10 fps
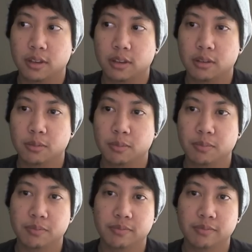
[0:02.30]

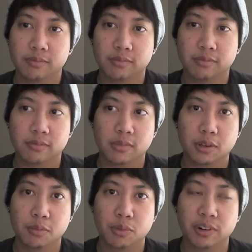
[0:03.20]
Um,
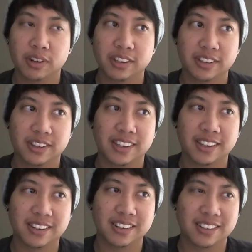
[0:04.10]
Good morning
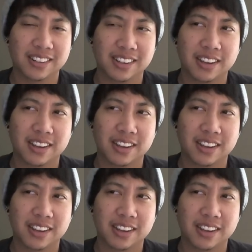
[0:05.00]
again.